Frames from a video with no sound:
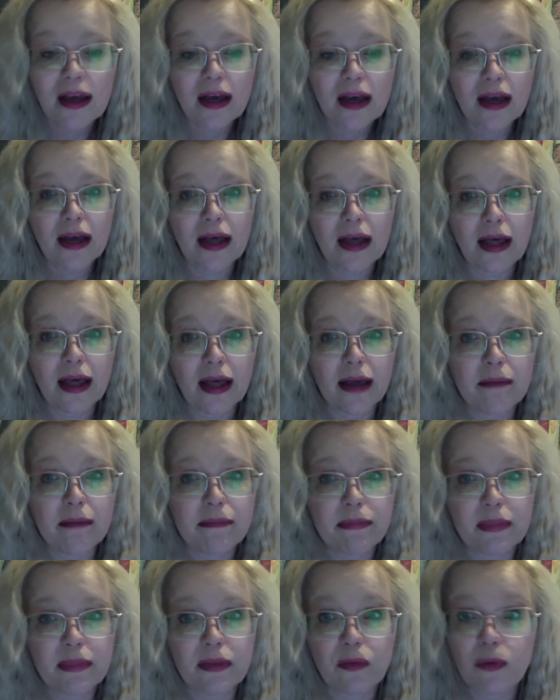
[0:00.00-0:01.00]

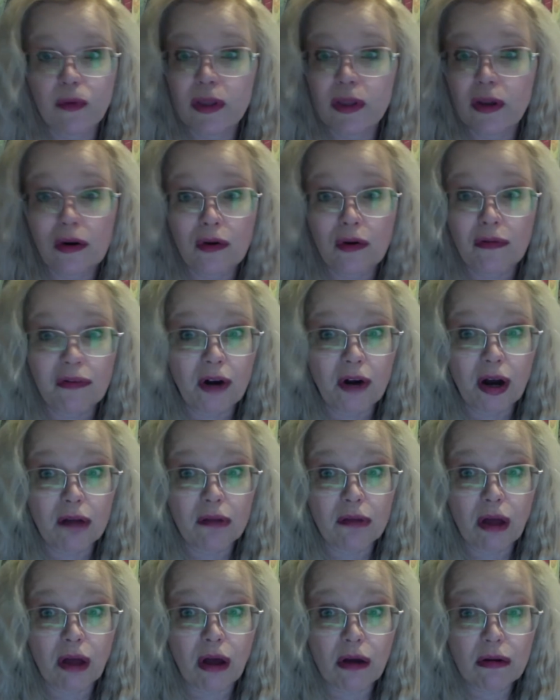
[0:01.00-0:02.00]
We don't know for how
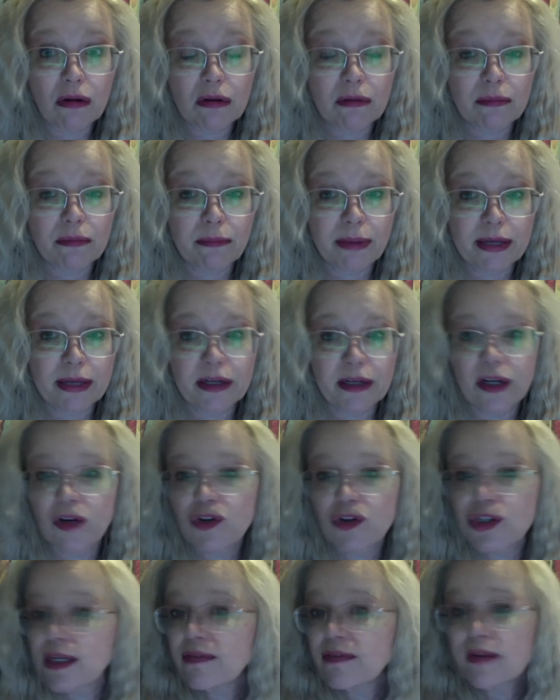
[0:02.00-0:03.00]
long, but you know,
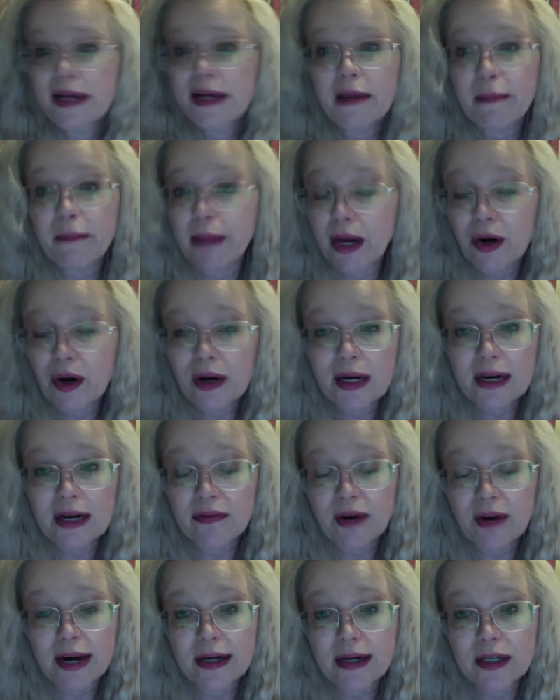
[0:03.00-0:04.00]
she never got married and
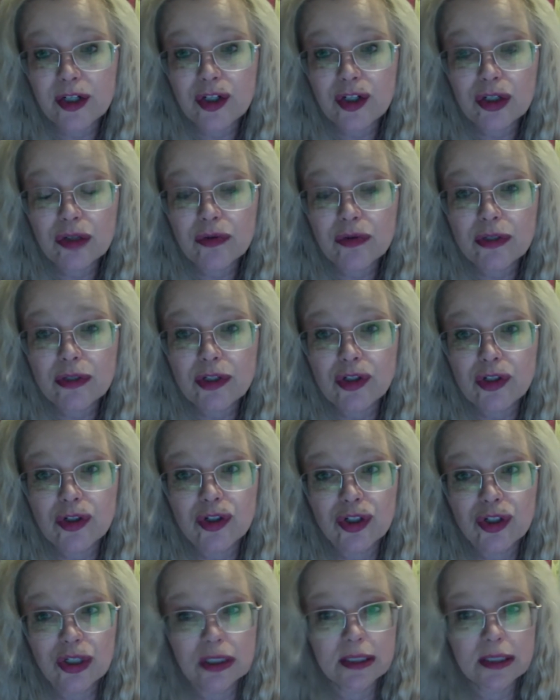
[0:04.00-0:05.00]
never had any children, so
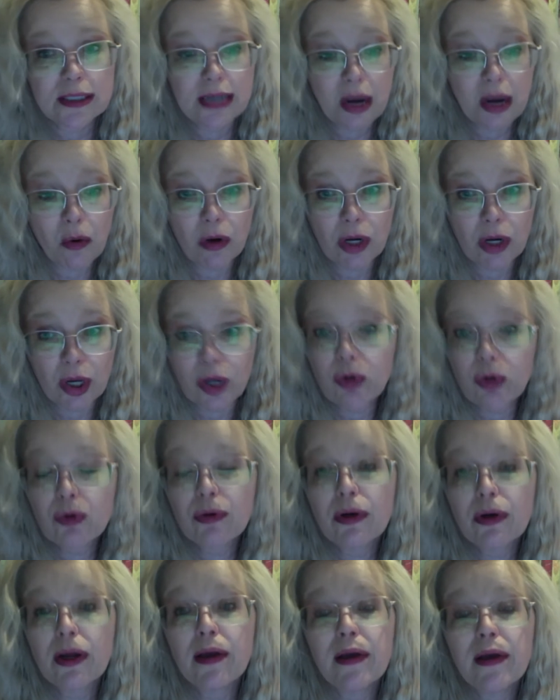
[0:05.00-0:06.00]
she's now
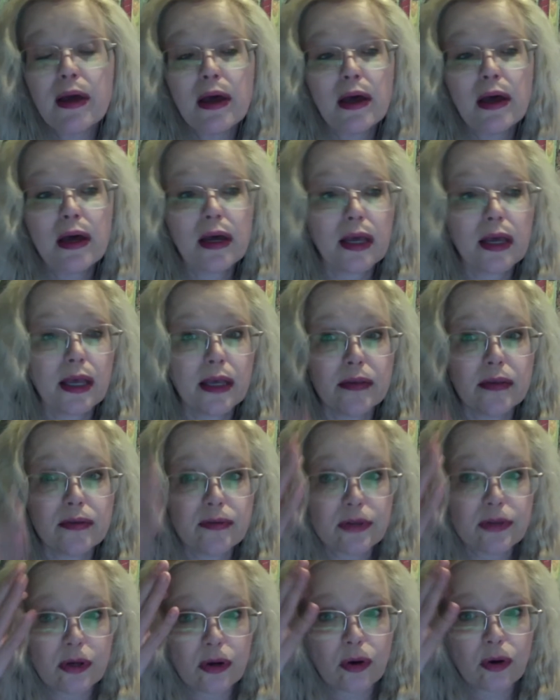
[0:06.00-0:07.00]
alone. And
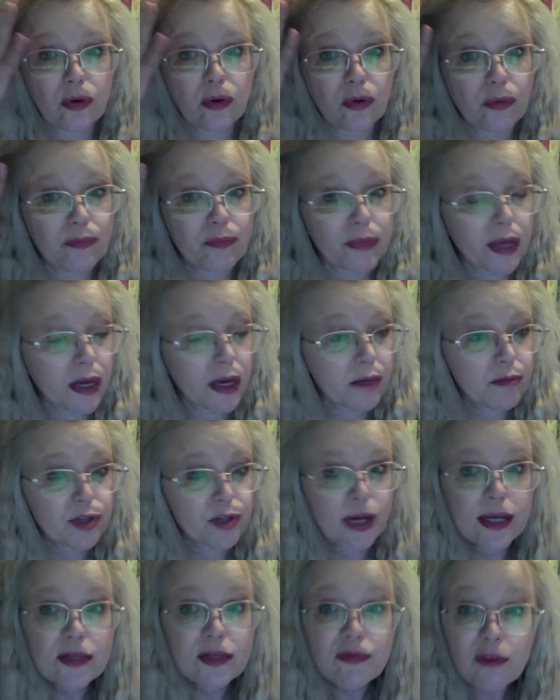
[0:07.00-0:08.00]
so
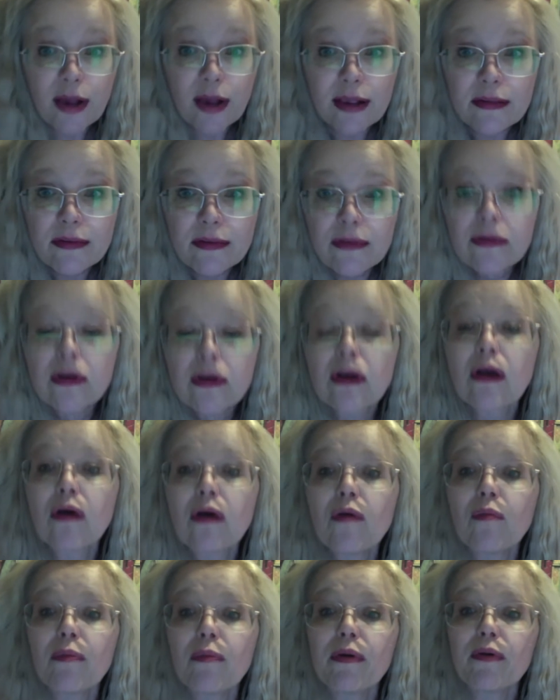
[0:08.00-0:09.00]
she has friends, you
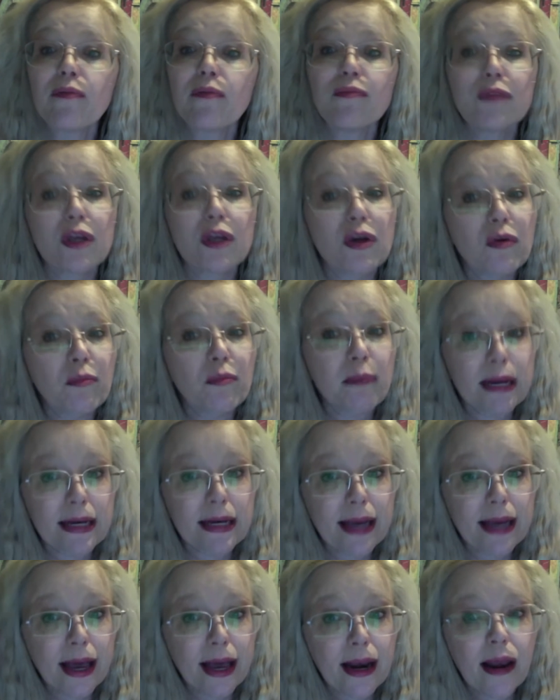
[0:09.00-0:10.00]
know, but, you know, my
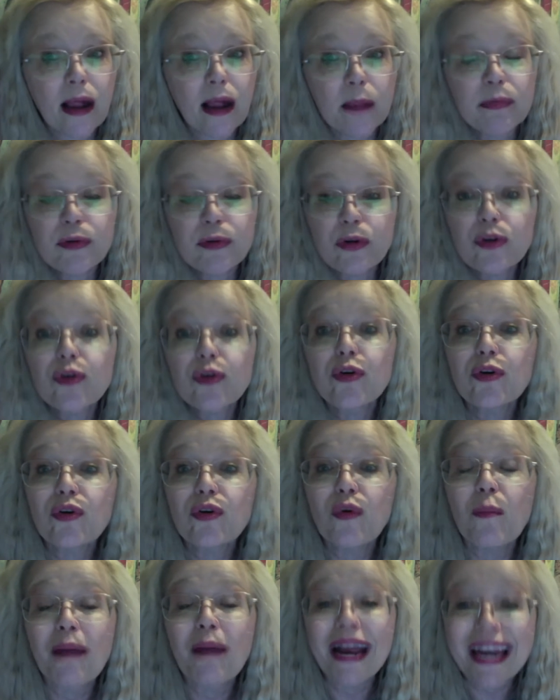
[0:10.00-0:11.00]
dad helps her too.
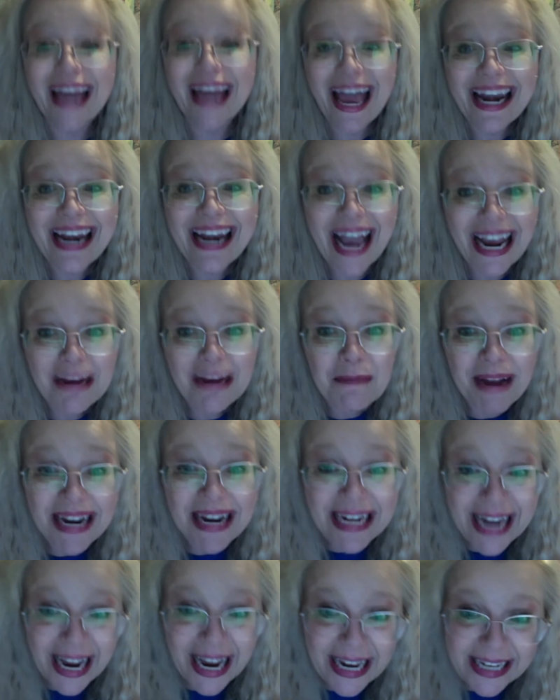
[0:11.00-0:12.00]
My dad, my
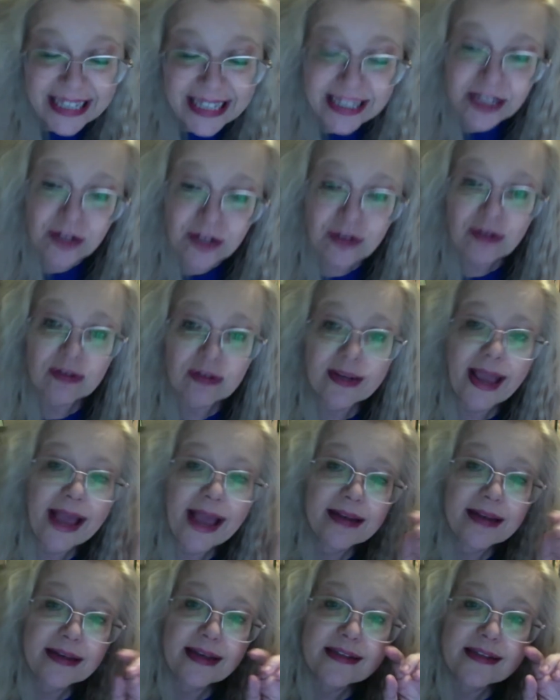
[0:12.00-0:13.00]
90-year-old dad
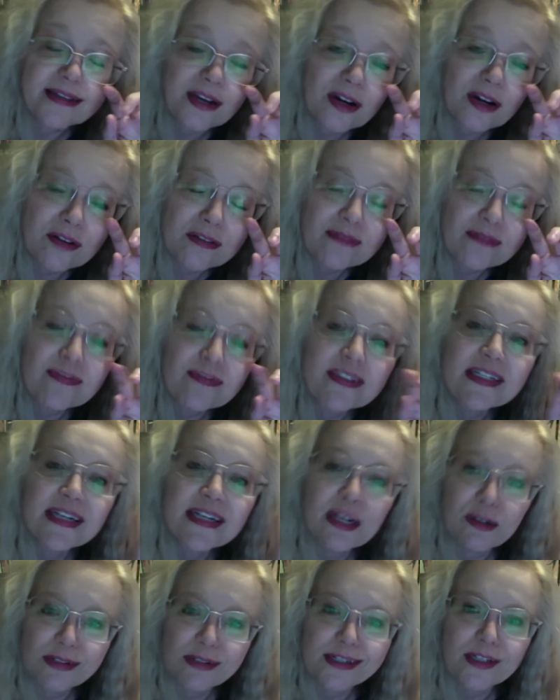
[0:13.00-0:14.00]
takes care of his
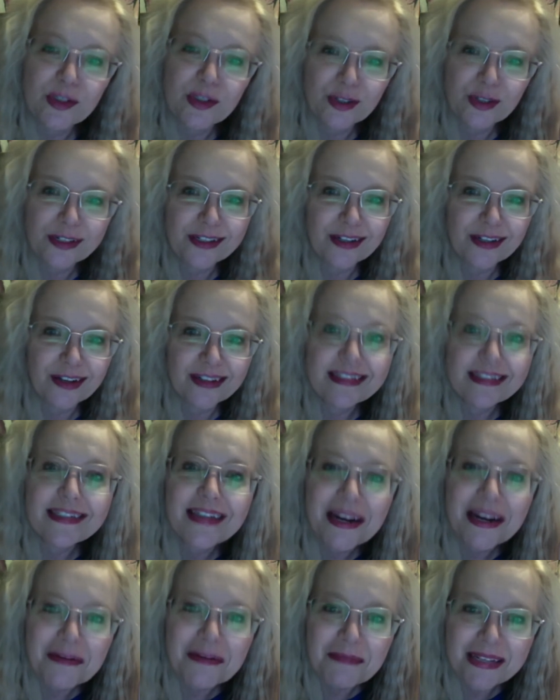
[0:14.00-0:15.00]
little sister still. Isn't
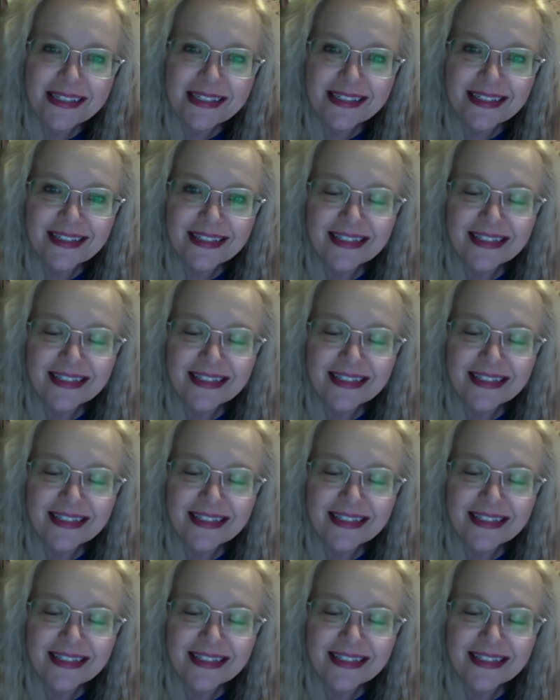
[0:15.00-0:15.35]
that amazing?